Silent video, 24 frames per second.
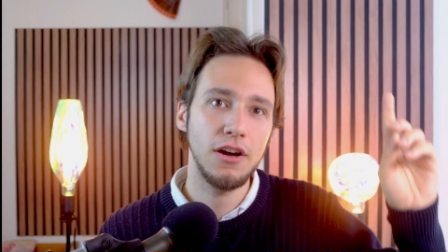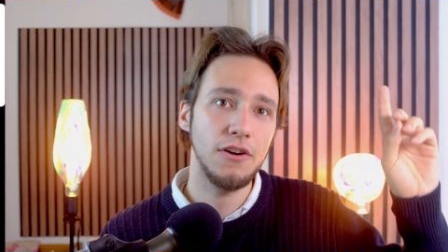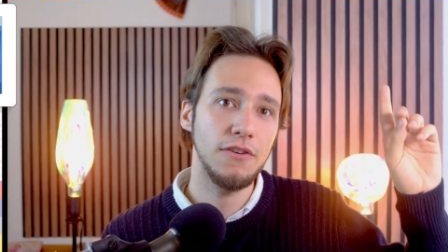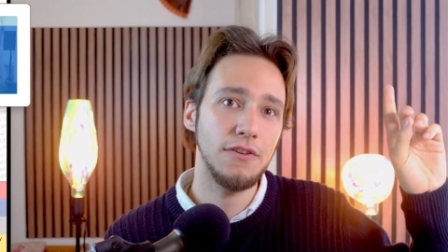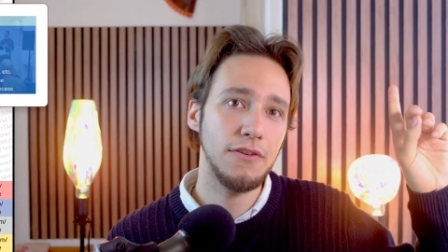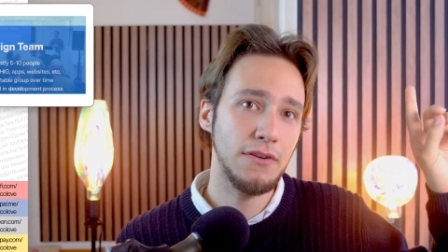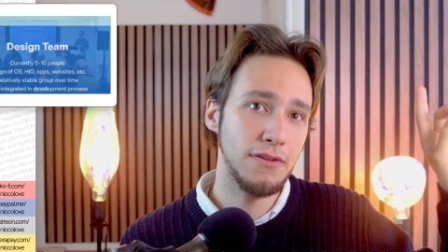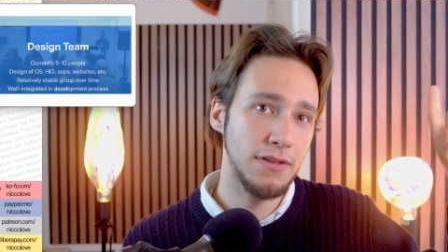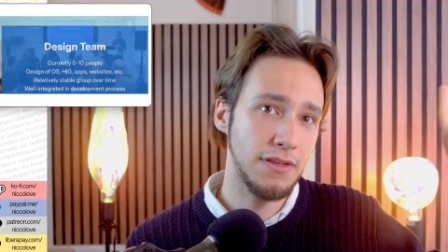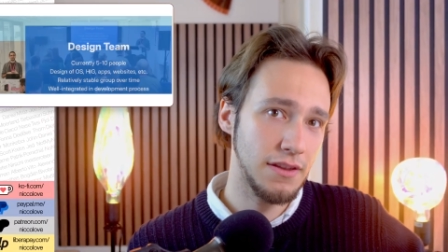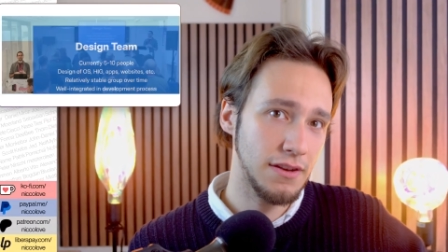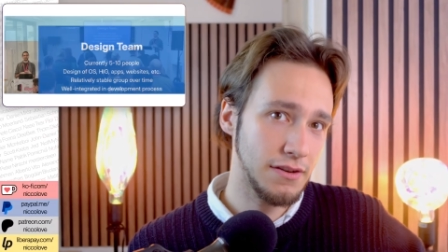
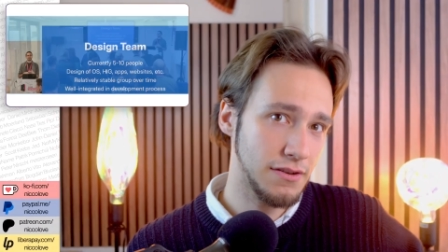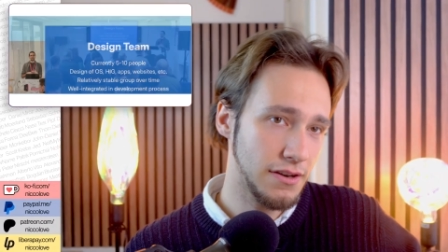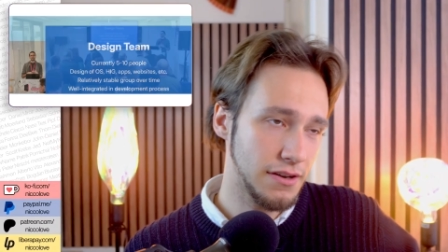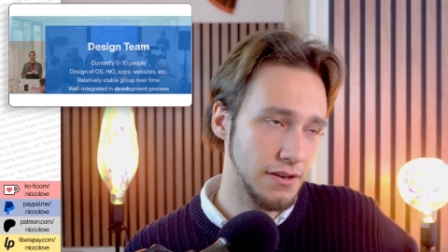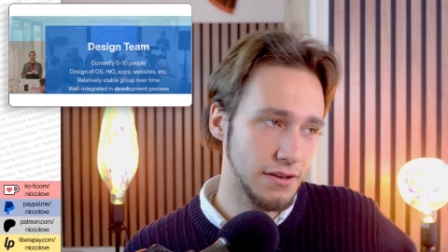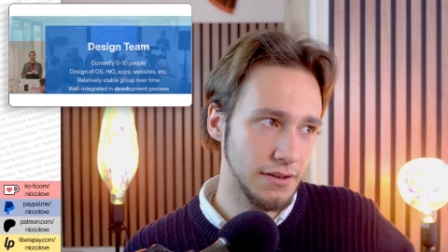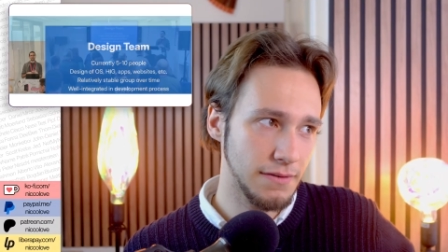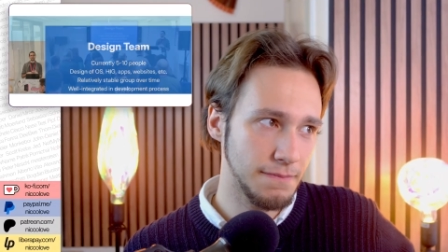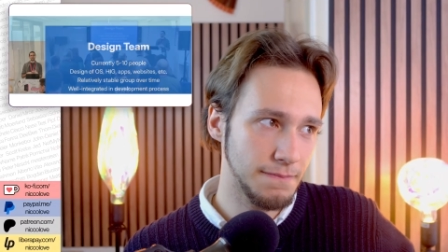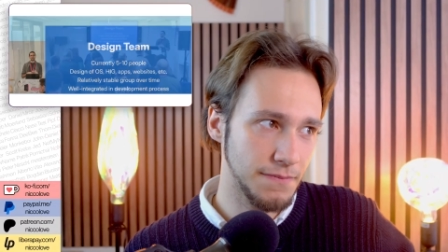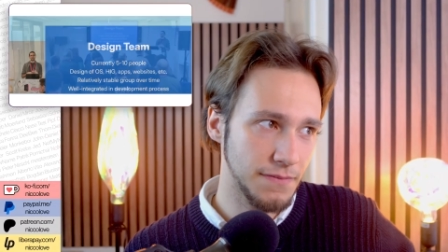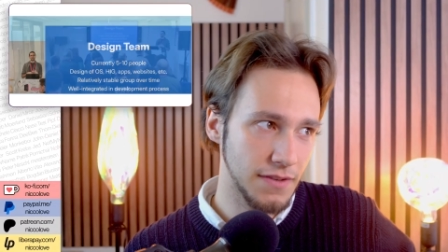On
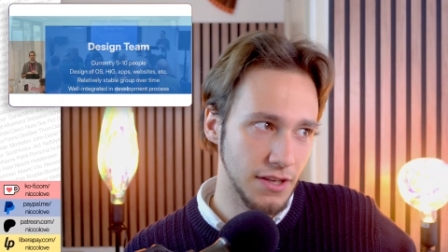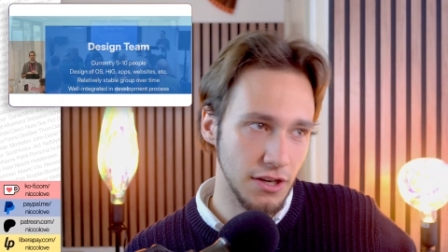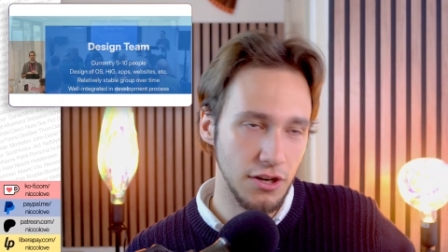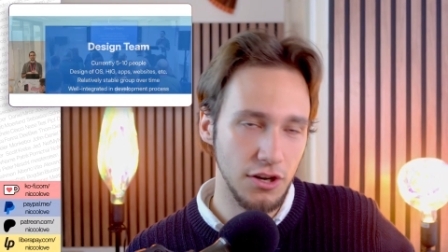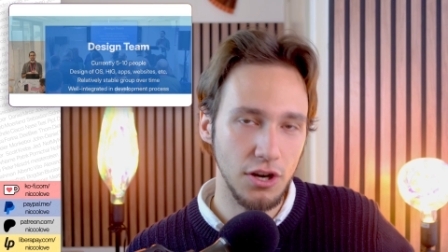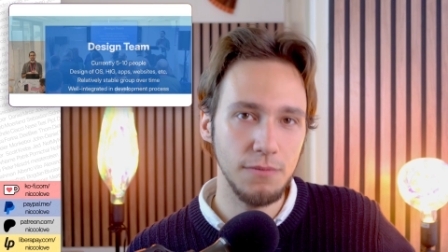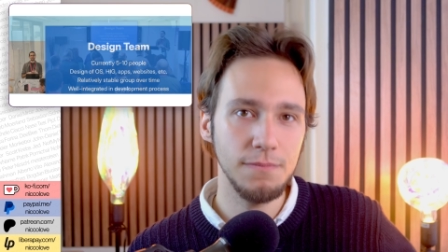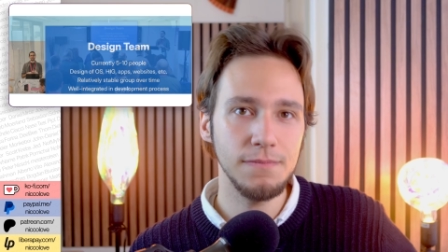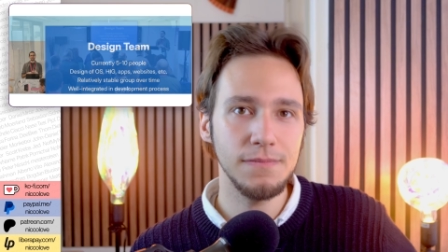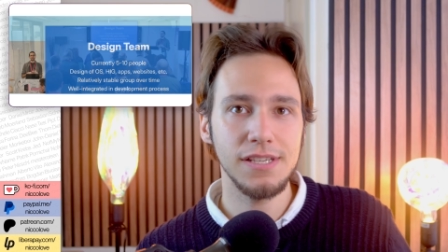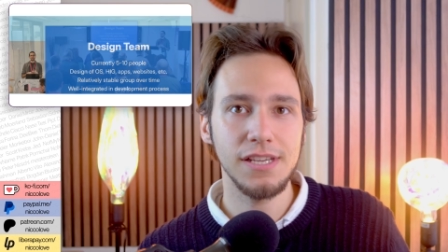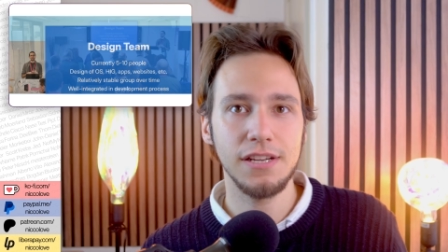the
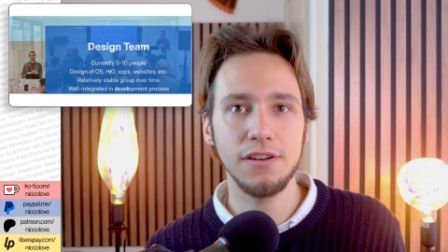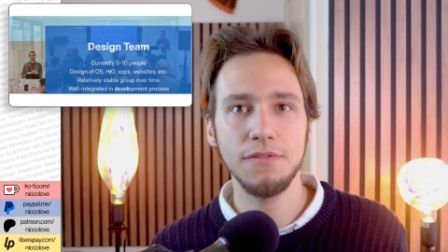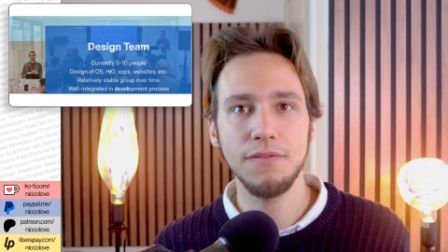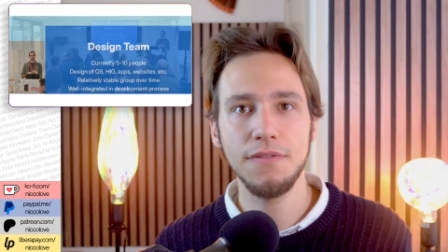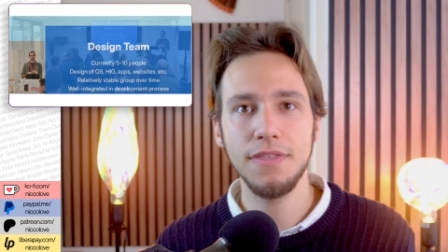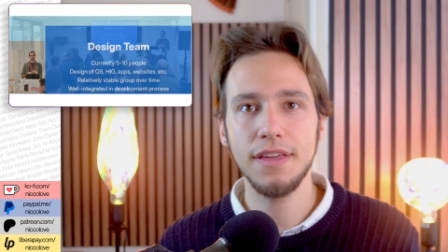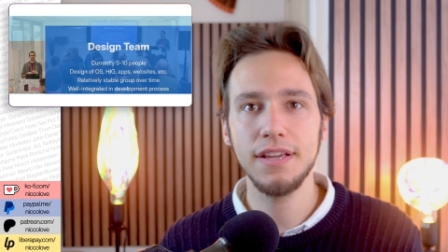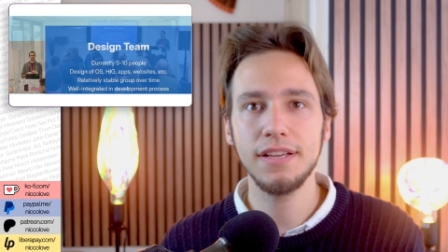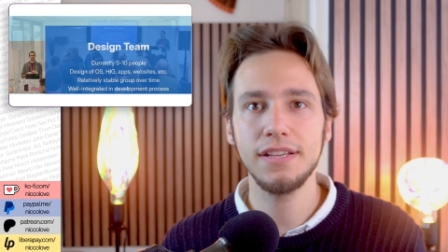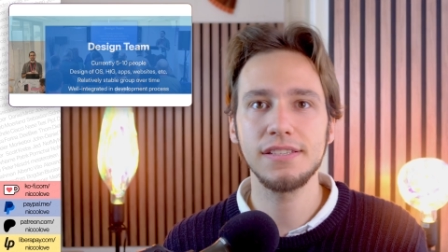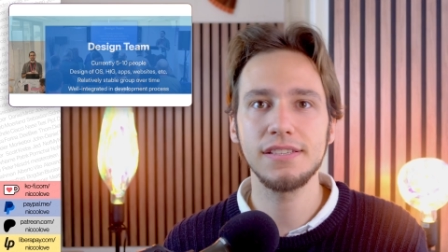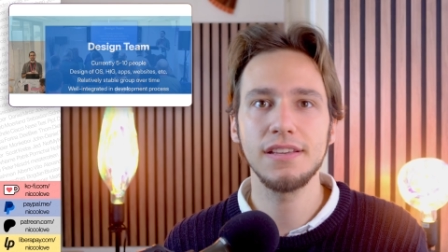GNOME side of
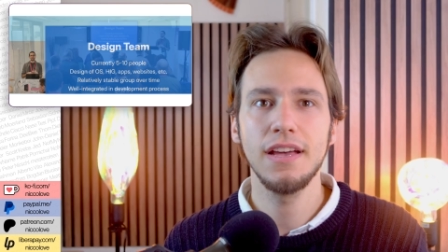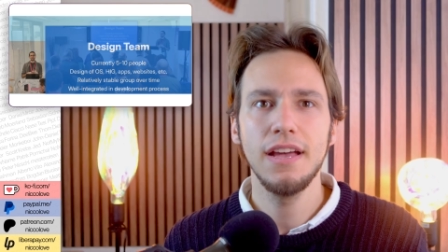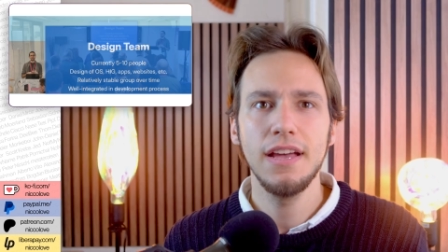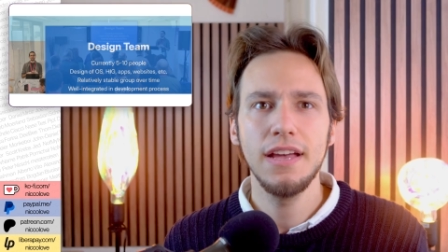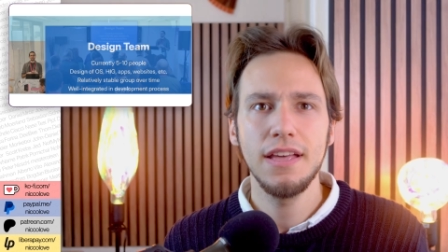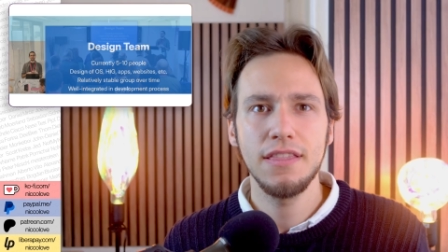things,